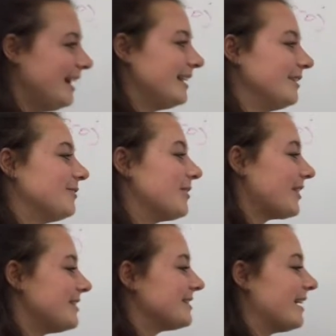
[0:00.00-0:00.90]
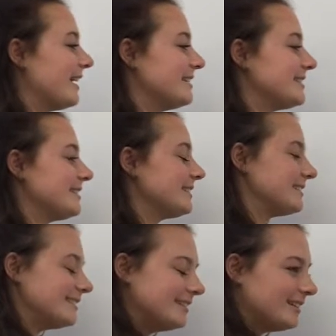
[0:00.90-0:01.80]
and in order
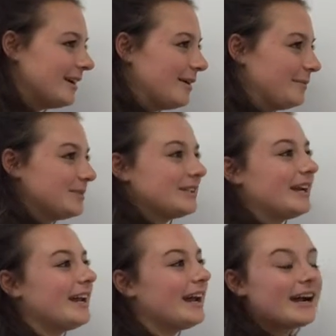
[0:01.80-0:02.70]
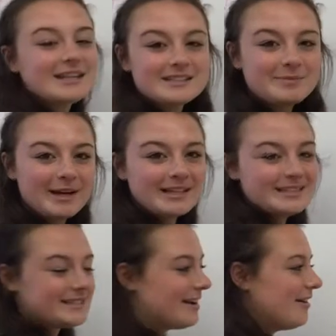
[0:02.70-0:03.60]
to get x by
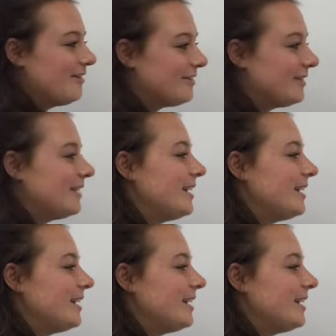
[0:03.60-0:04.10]
itself,